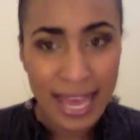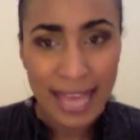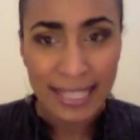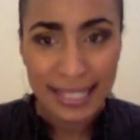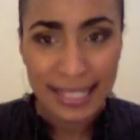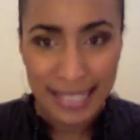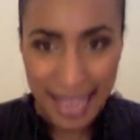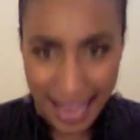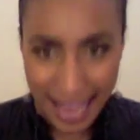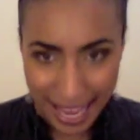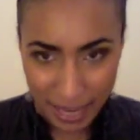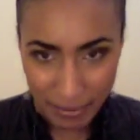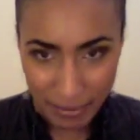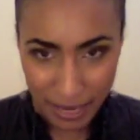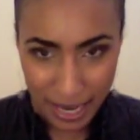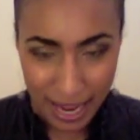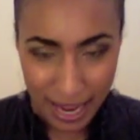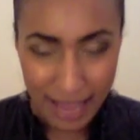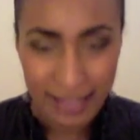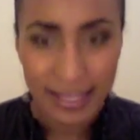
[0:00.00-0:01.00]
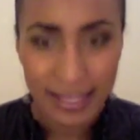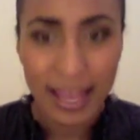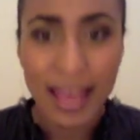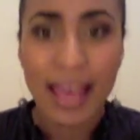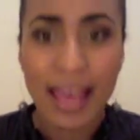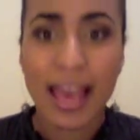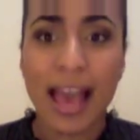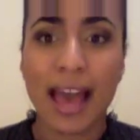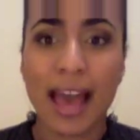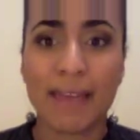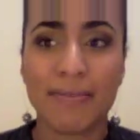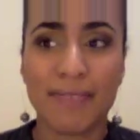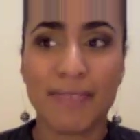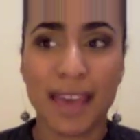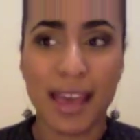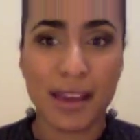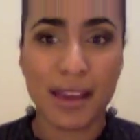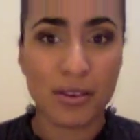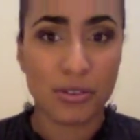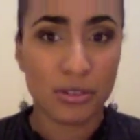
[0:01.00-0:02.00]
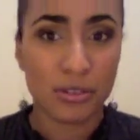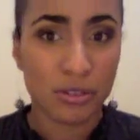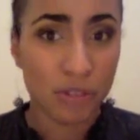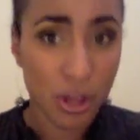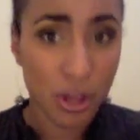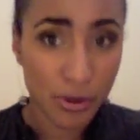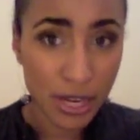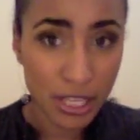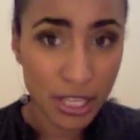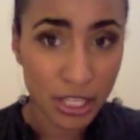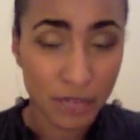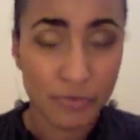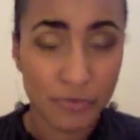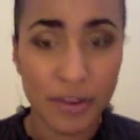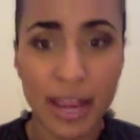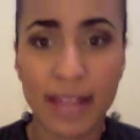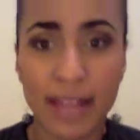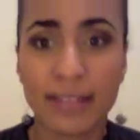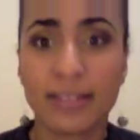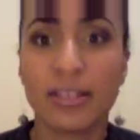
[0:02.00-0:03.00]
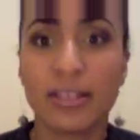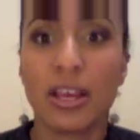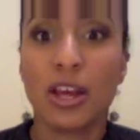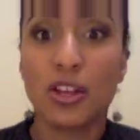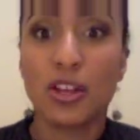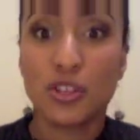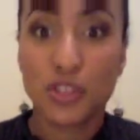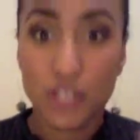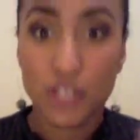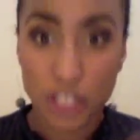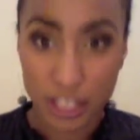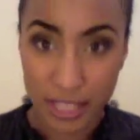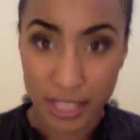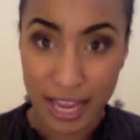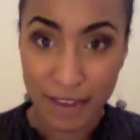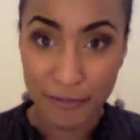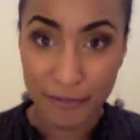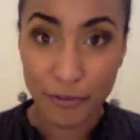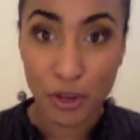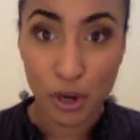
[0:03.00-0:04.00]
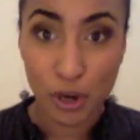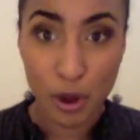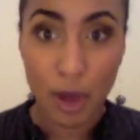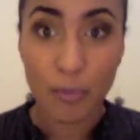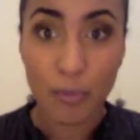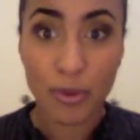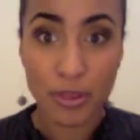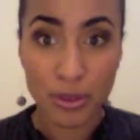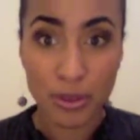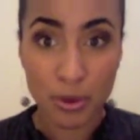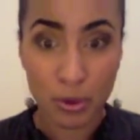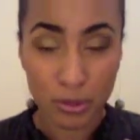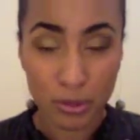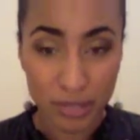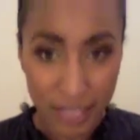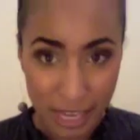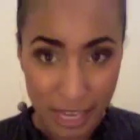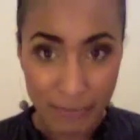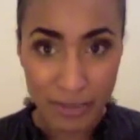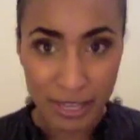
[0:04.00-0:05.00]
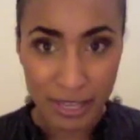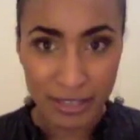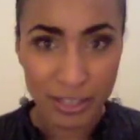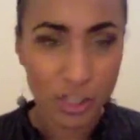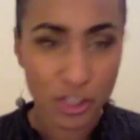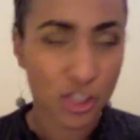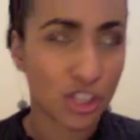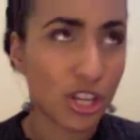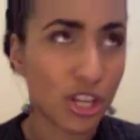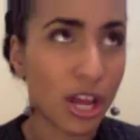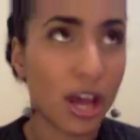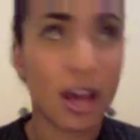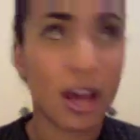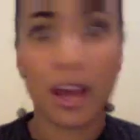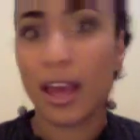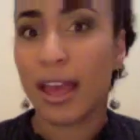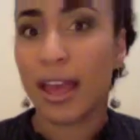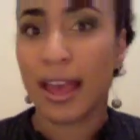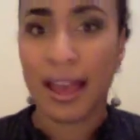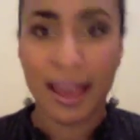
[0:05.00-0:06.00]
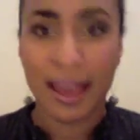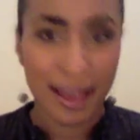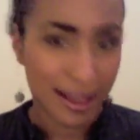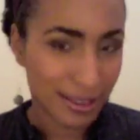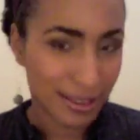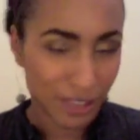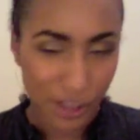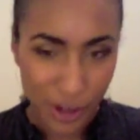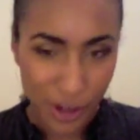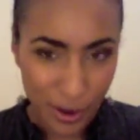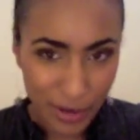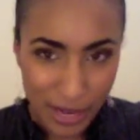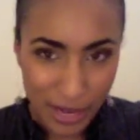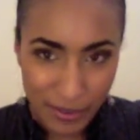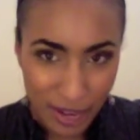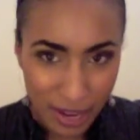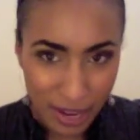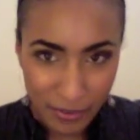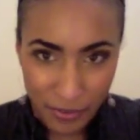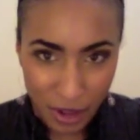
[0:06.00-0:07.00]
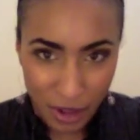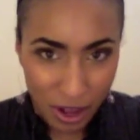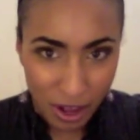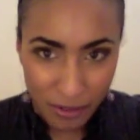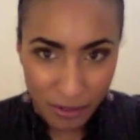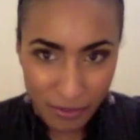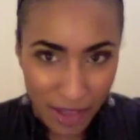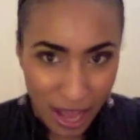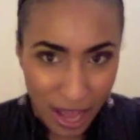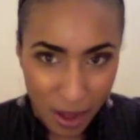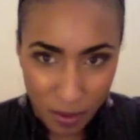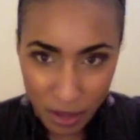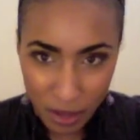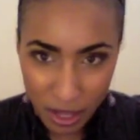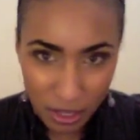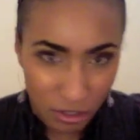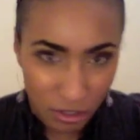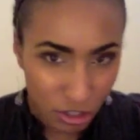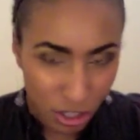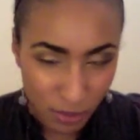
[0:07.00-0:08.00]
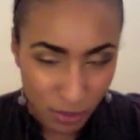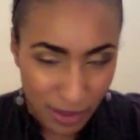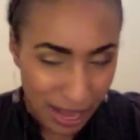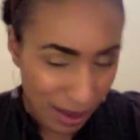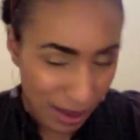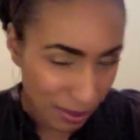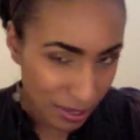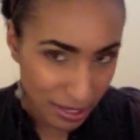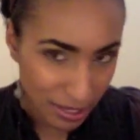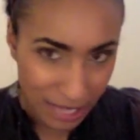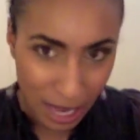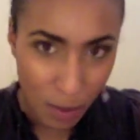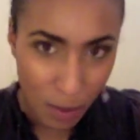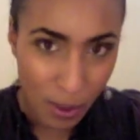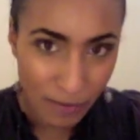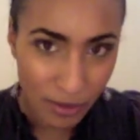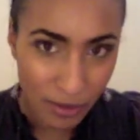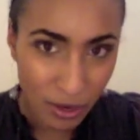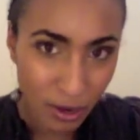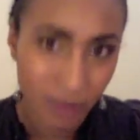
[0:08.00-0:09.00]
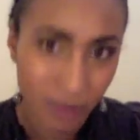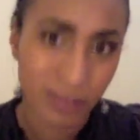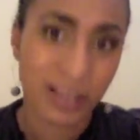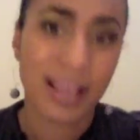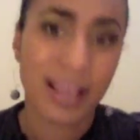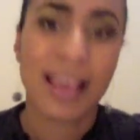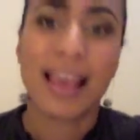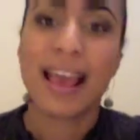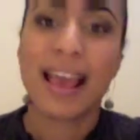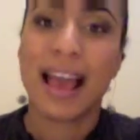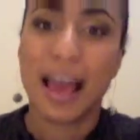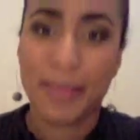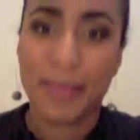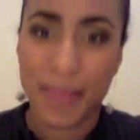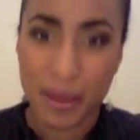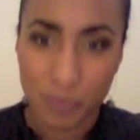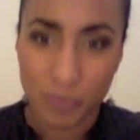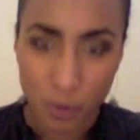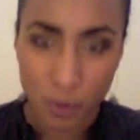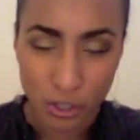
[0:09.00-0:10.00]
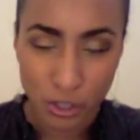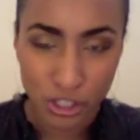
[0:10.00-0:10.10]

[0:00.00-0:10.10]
10 minutes, and then no need to rinse. Just then follow up with your deep conditioner, leave it in for half hour, 2 hours, however long, and then wash